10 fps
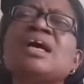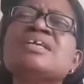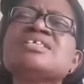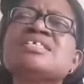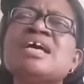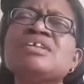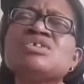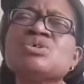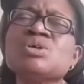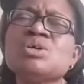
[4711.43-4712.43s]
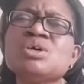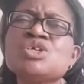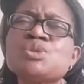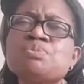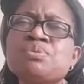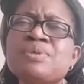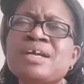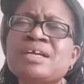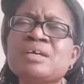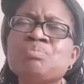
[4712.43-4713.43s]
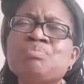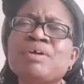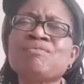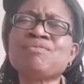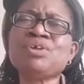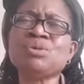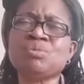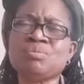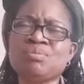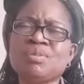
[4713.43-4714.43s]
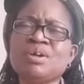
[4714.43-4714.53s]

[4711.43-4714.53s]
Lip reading: can start to spread the perfume